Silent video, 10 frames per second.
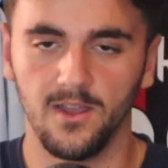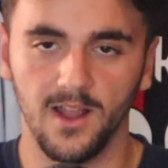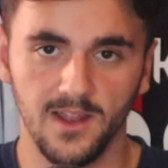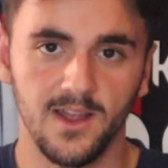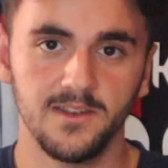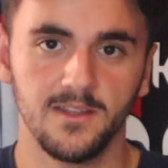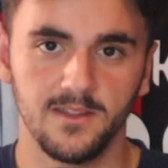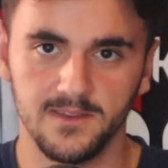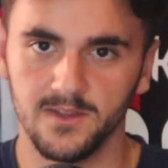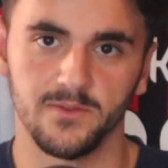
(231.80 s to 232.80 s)
Haaland,
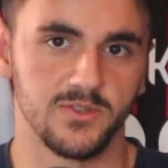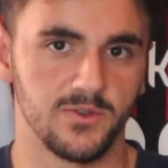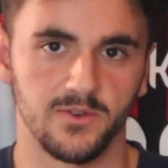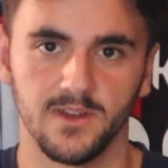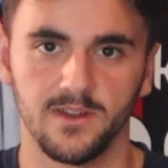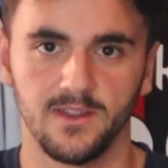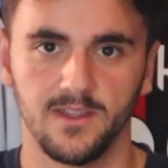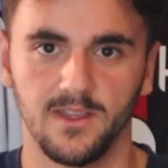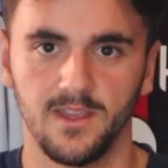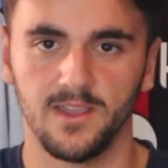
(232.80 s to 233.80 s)
different story.
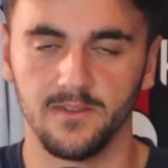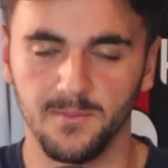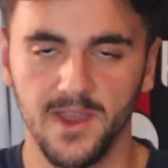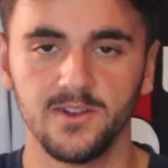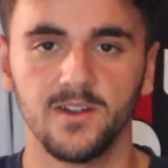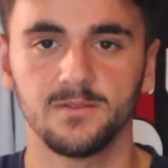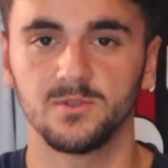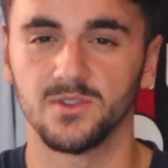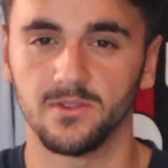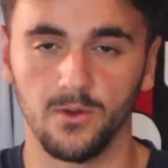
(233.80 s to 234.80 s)
If Man United
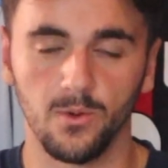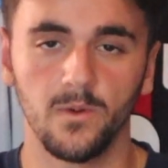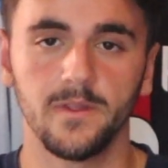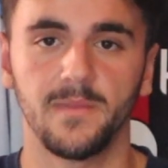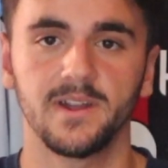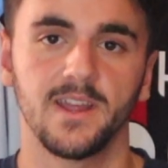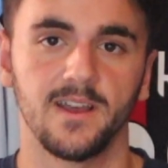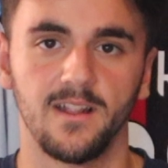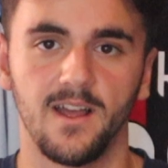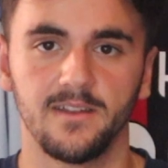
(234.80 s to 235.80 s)
were to throw all their money at
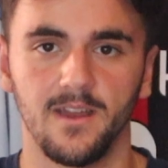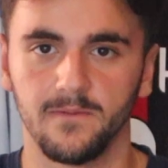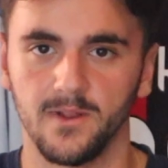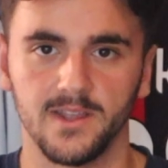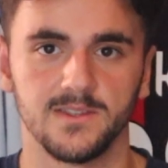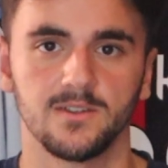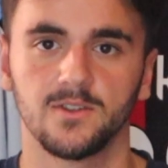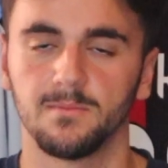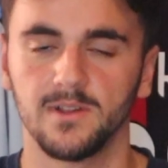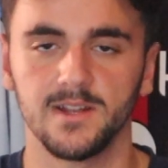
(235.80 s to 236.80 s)
Haaland, I feel like it's a
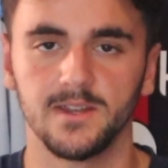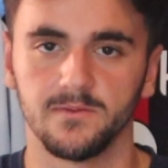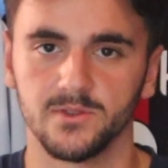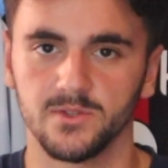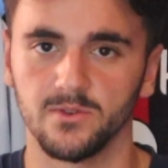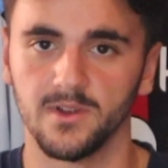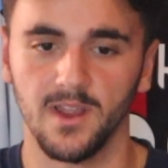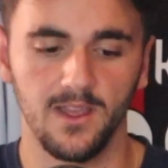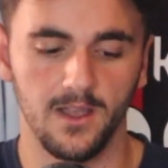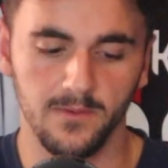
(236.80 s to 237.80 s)
completely different story.
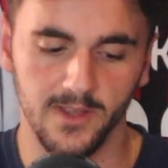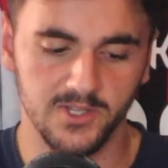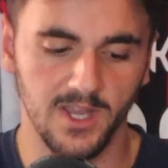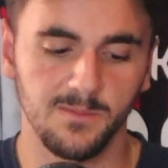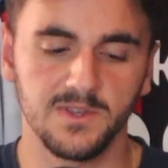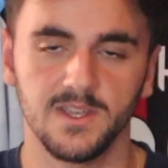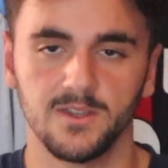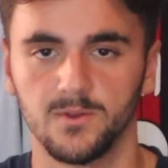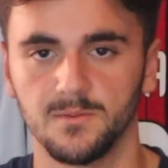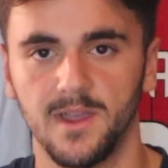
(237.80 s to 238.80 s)
I feel like Champions League,
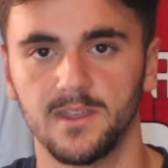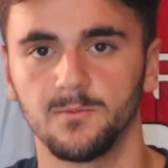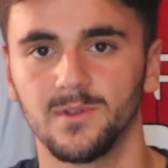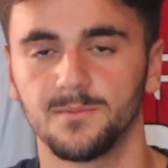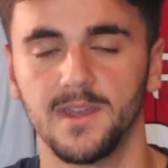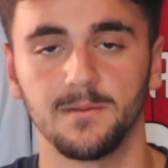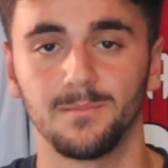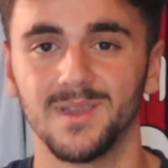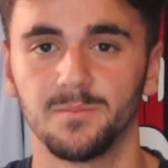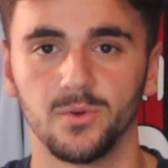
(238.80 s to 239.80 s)
we could make a
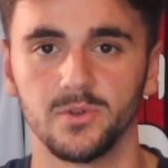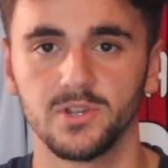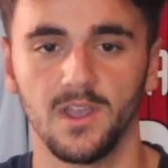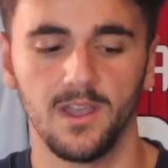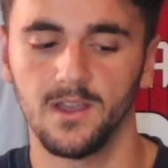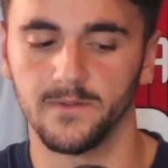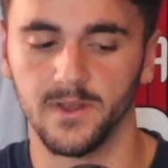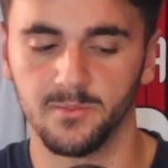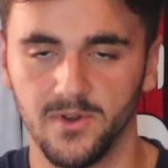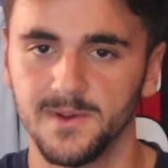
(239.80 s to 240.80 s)
big push. I feel
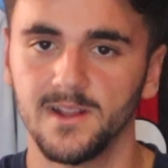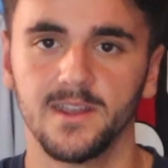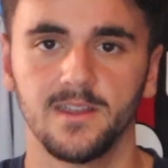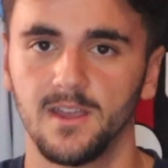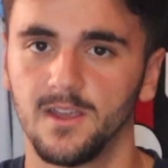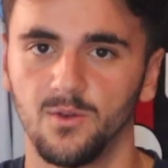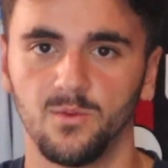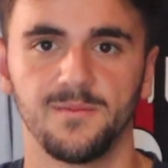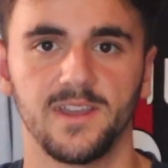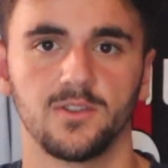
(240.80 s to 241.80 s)
Premier League
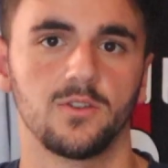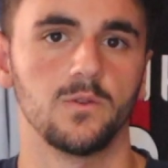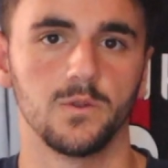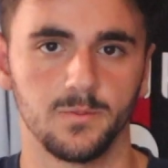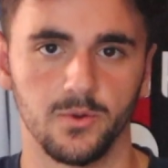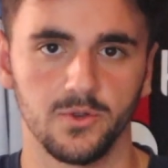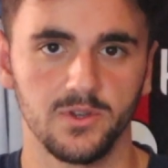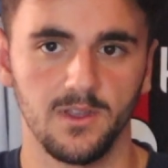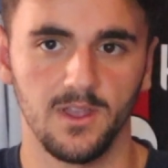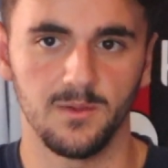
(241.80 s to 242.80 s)
will make a huge
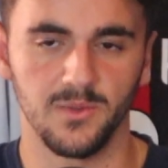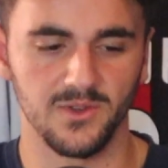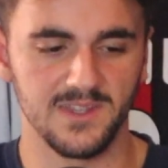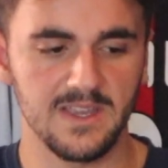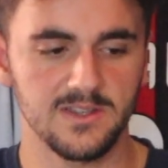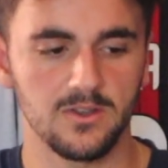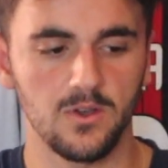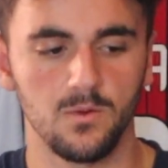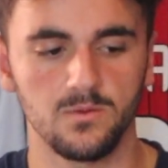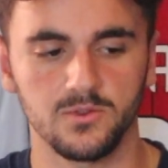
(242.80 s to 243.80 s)
push, because he's a
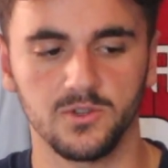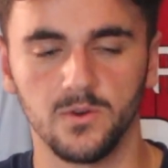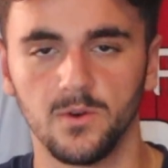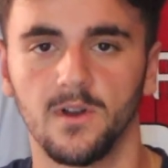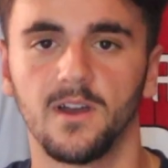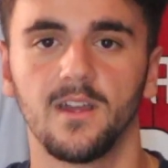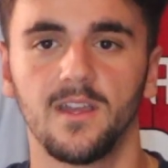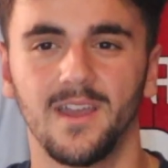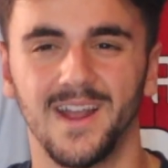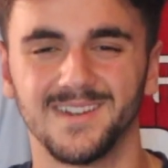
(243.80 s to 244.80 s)
goal scorer
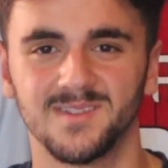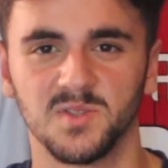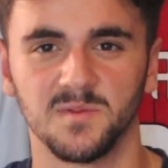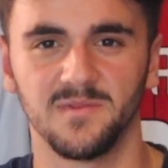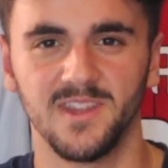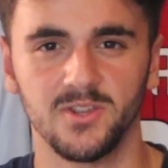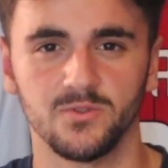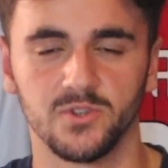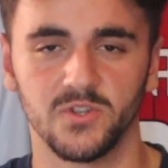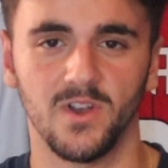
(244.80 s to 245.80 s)
and just a
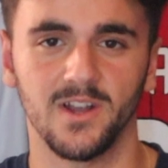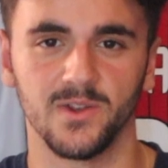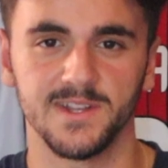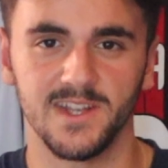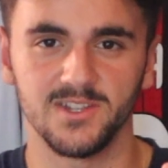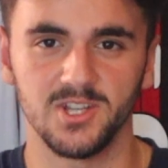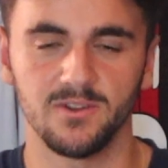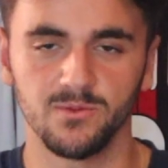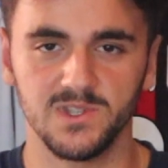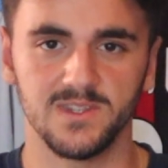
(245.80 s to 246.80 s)
natural striker who has that
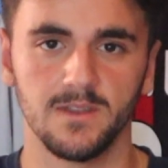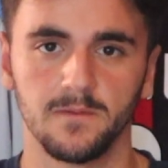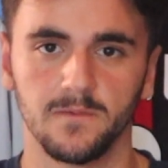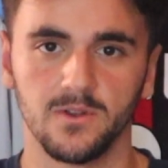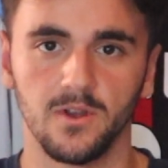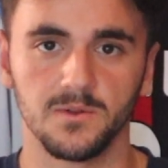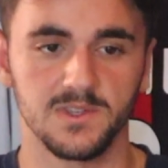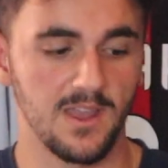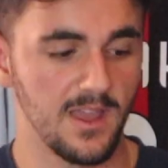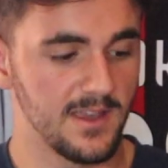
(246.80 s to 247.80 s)
general sniff for
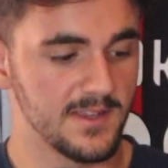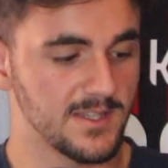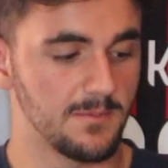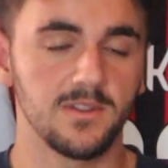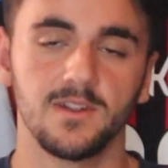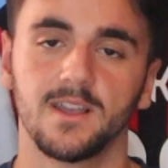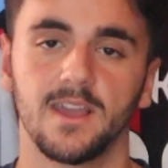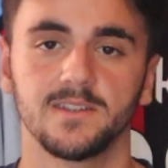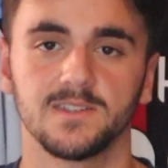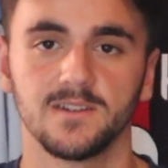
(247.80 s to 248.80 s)
goals. Something like
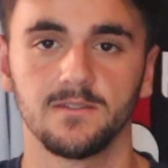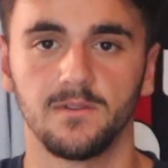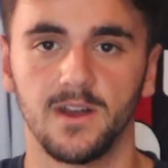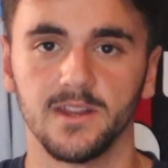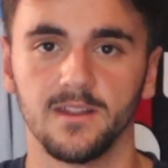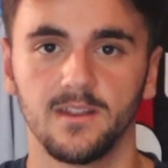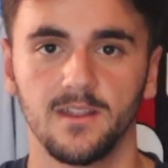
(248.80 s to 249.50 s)
Edison Cavani.